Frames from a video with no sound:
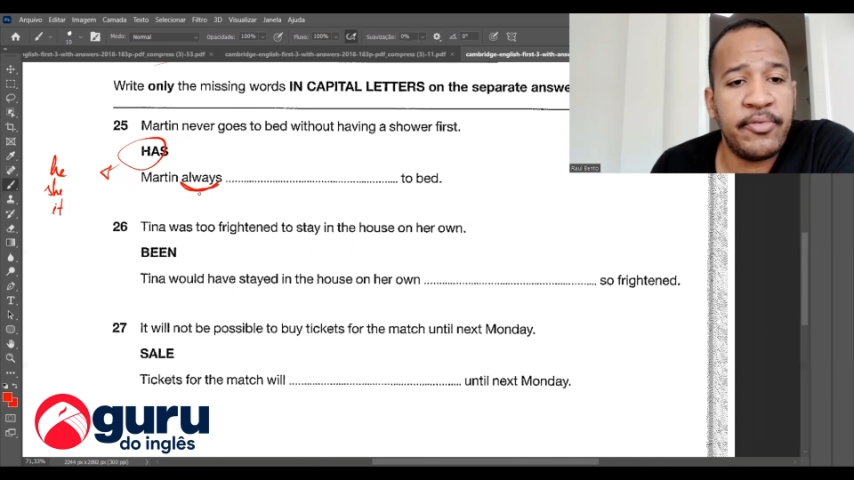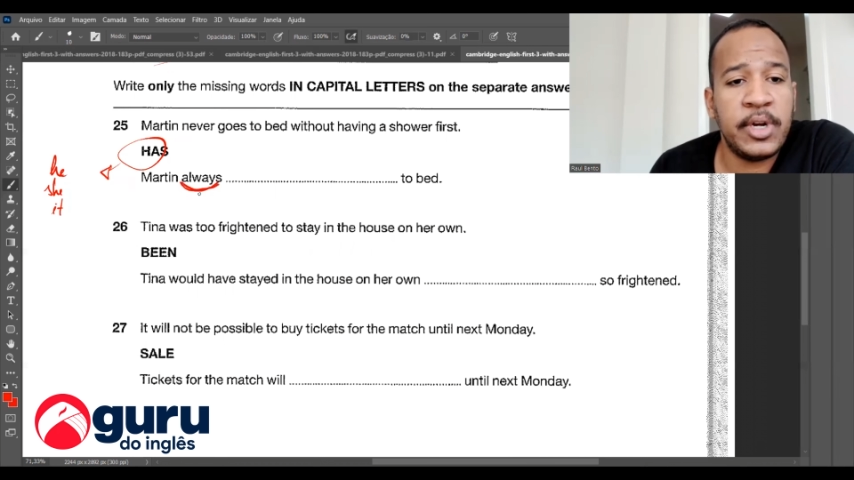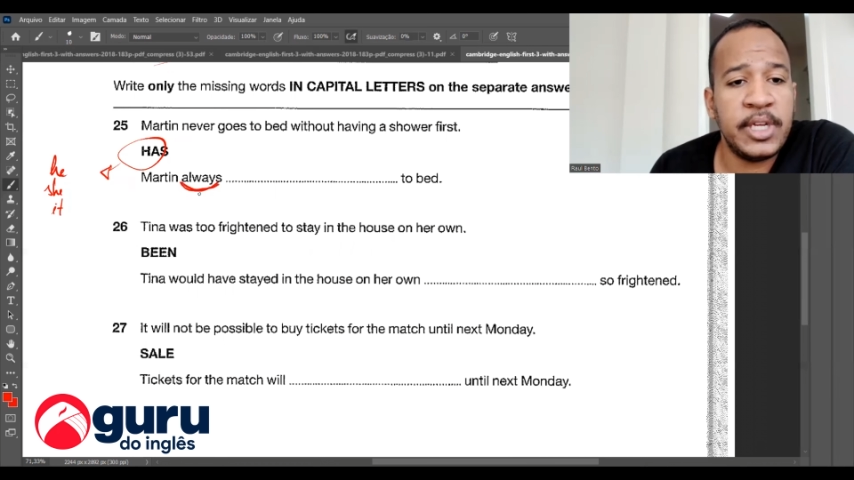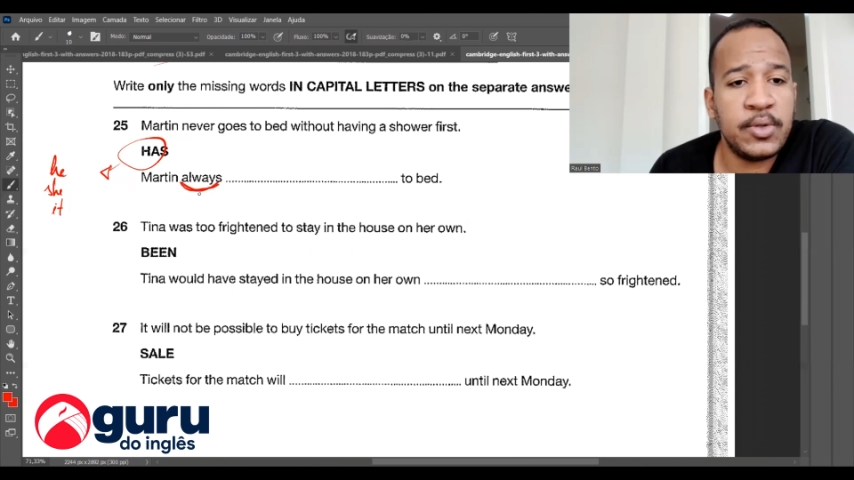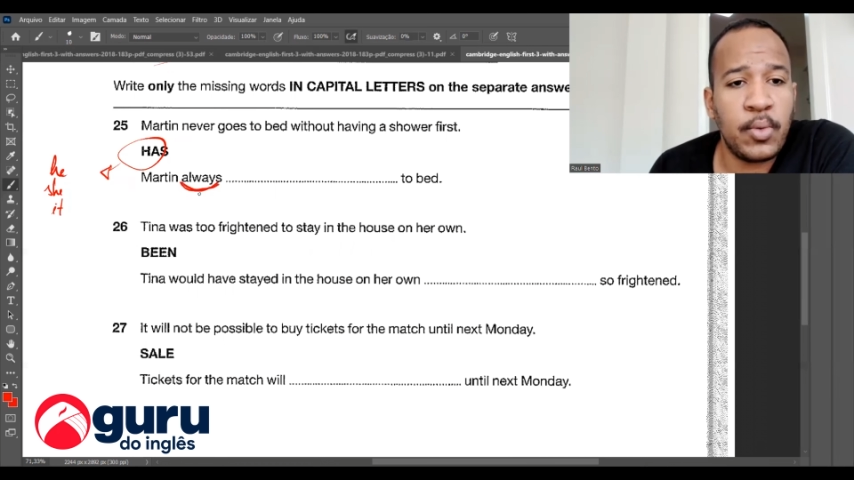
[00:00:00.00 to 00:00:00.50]

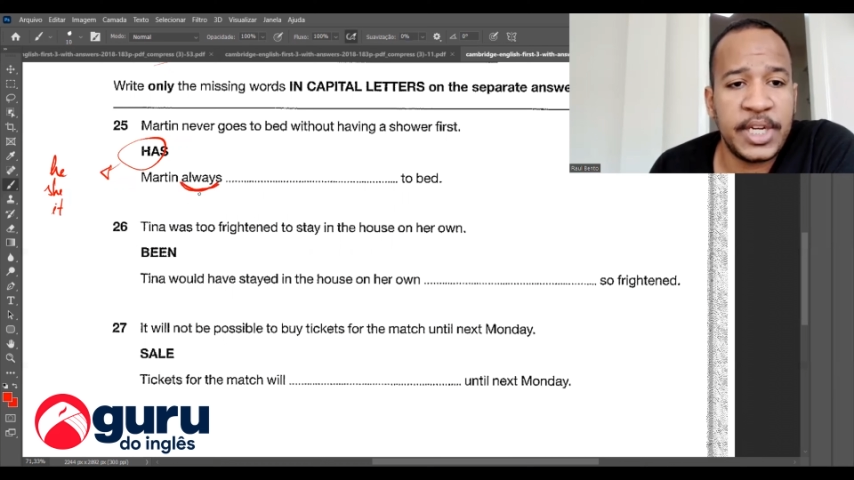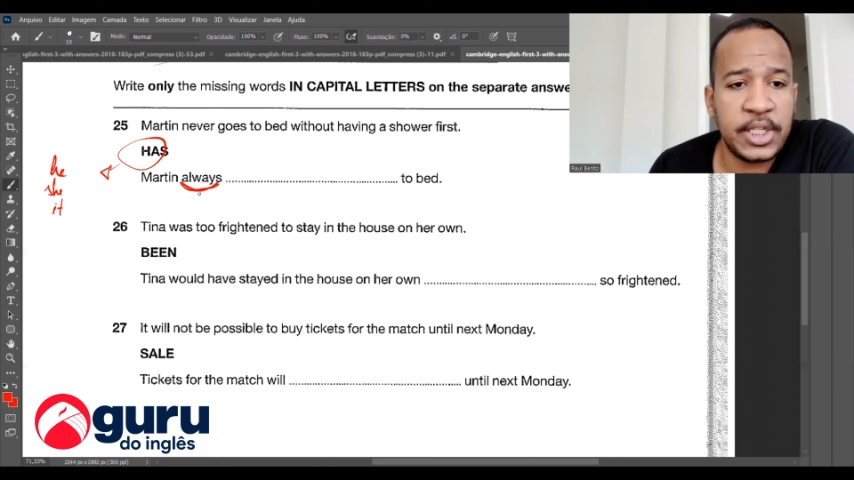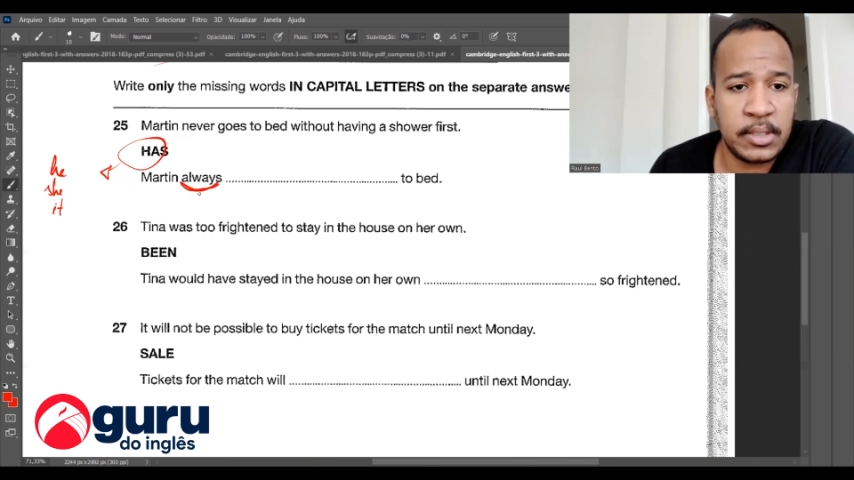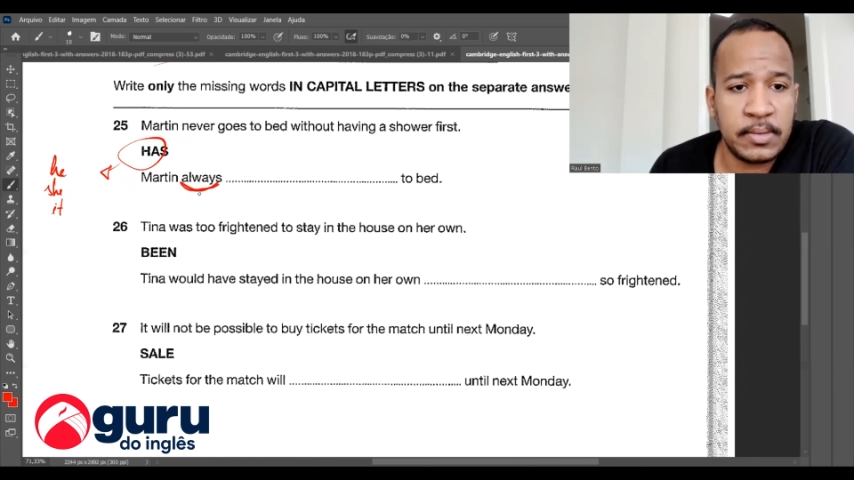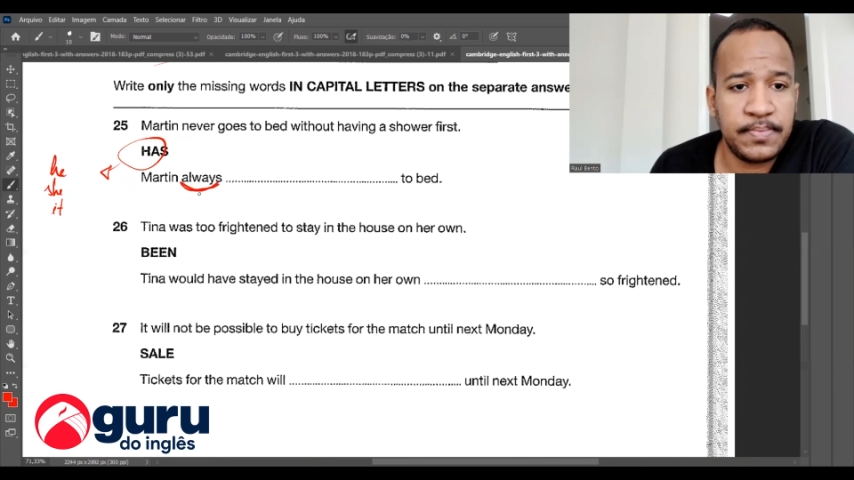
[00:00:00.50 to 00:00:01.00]
for this
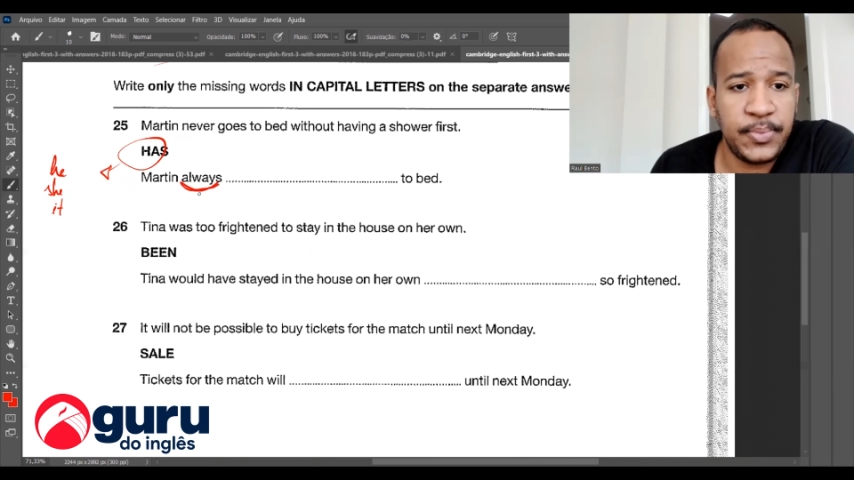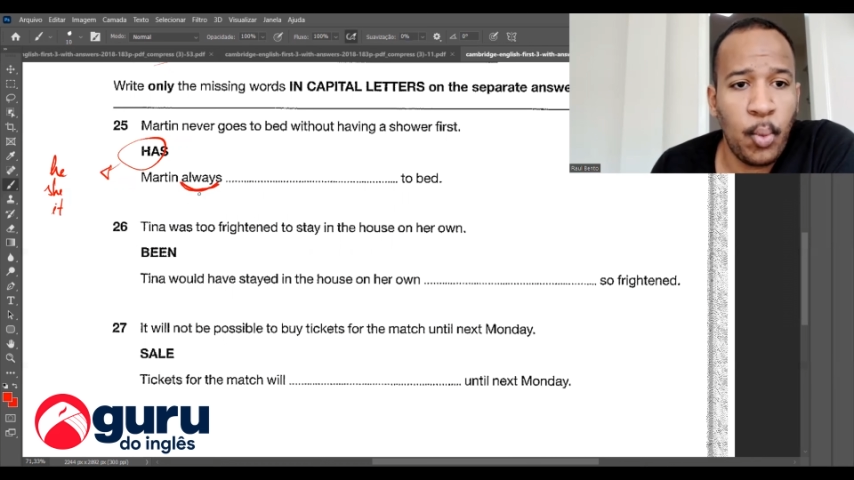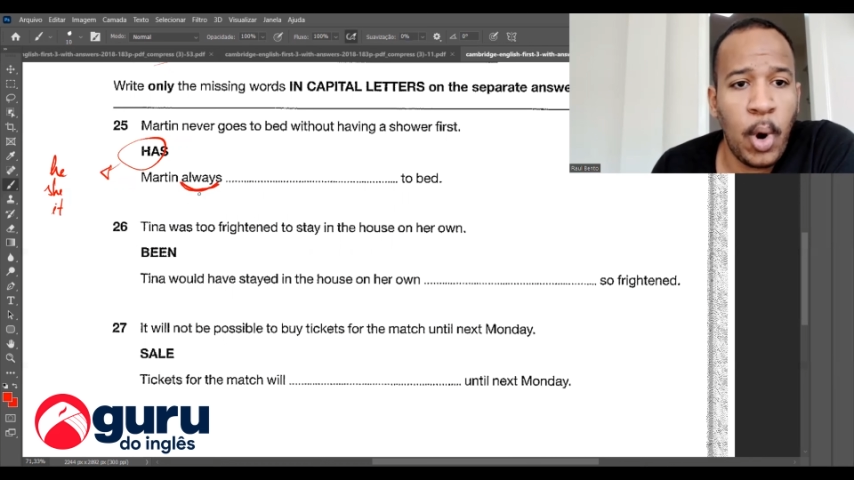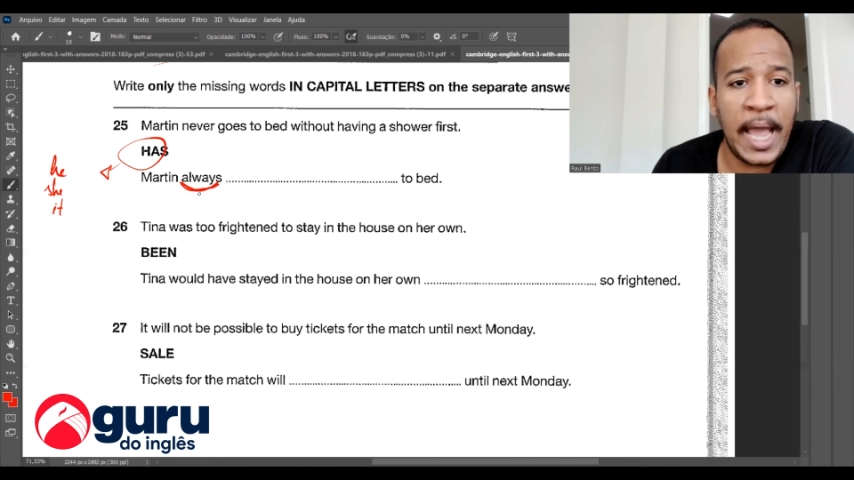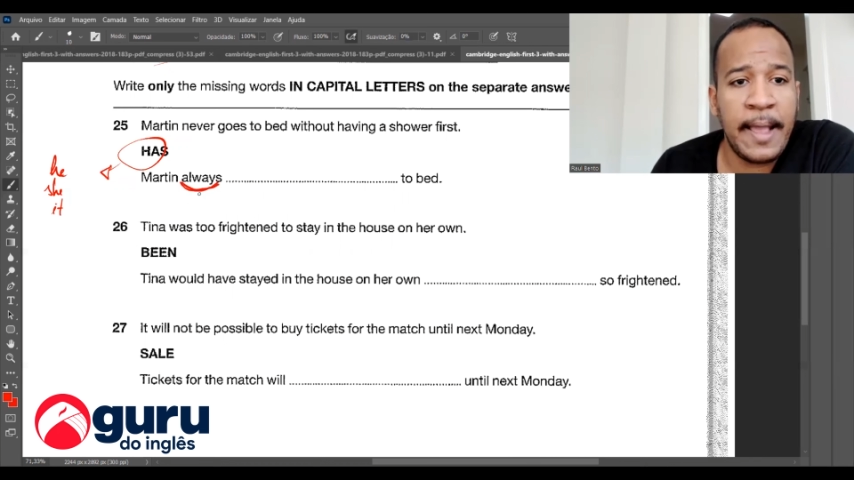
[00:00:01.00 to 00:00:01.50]
question.
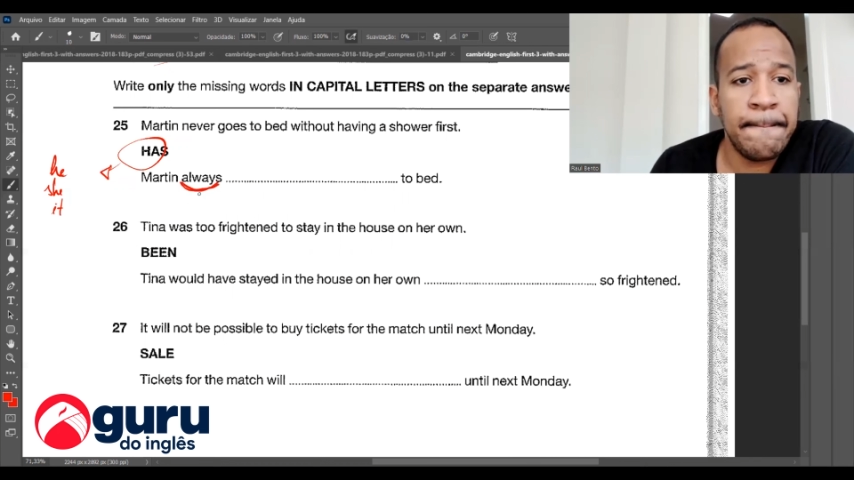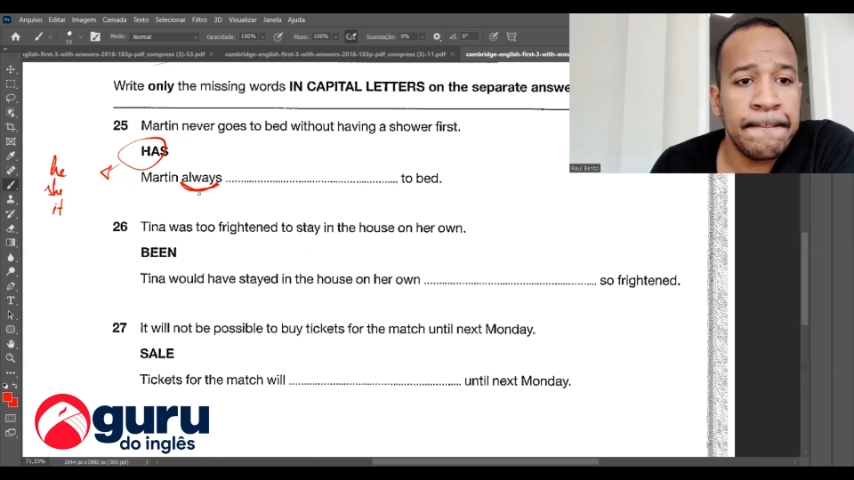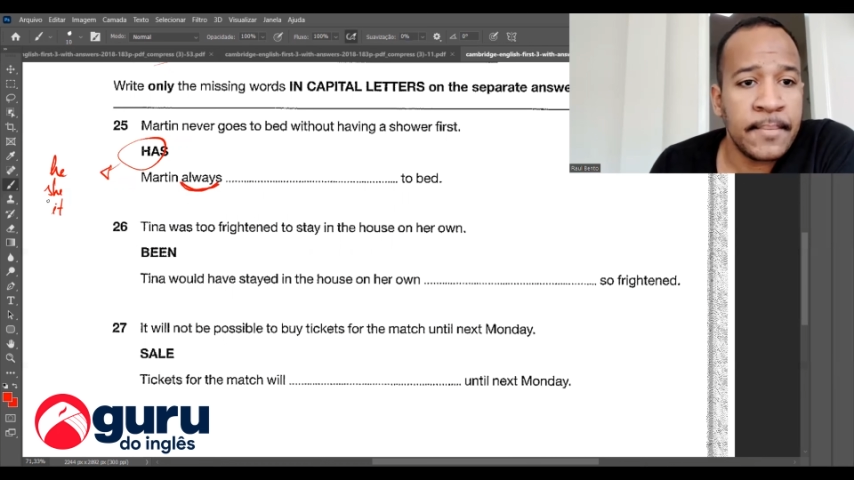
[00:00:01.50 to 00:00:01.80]
Why?